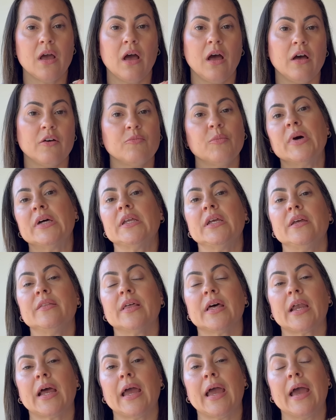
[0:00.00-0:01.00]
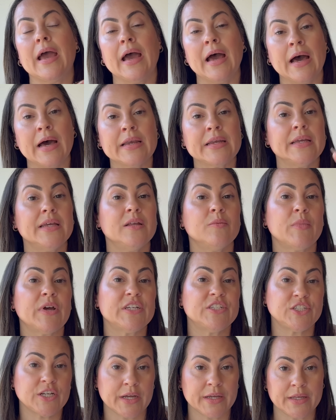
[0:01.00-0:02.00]
of money that I had in my
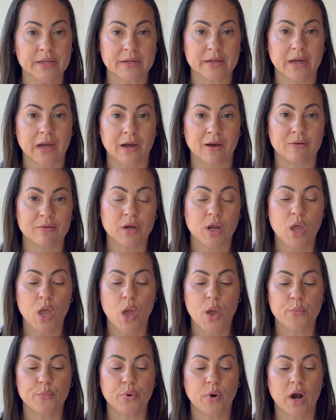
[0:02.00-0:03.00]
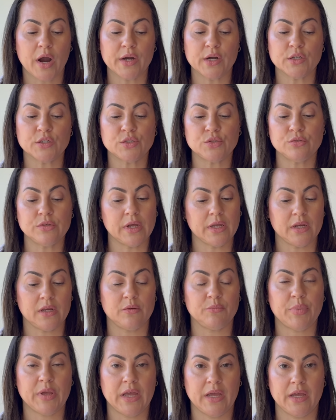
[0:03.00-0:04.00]
checking account prior to
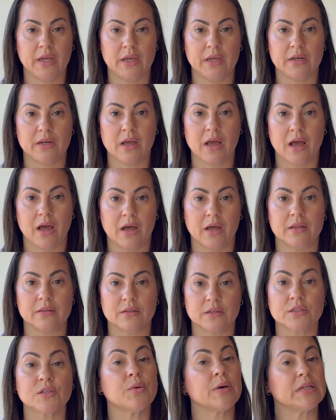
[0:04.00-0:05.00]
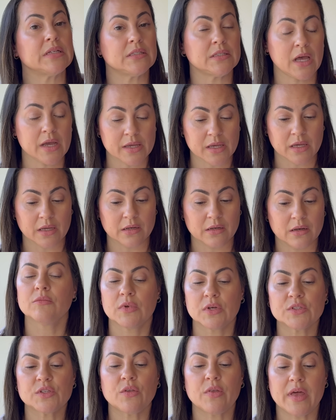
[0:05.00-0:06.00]
getting paid on the 22nd.
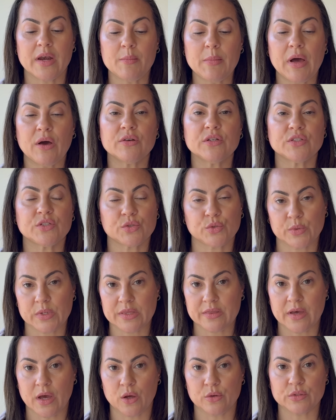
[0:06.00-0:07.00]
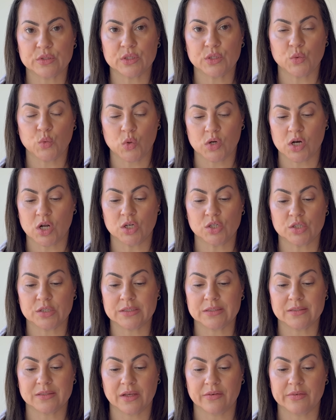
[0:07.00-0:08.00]
So that amount is
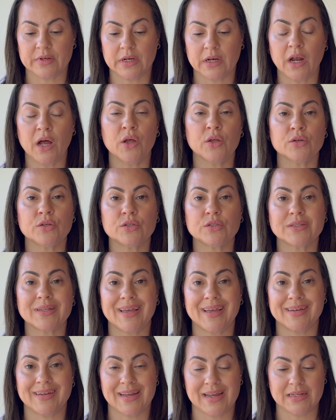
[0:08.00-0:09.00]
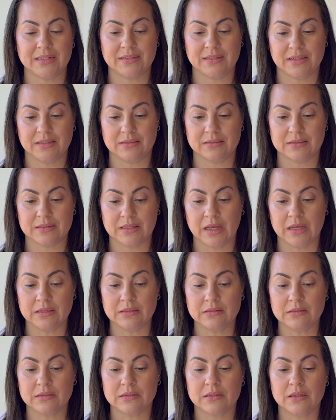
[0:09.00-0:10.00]
$3,170.18.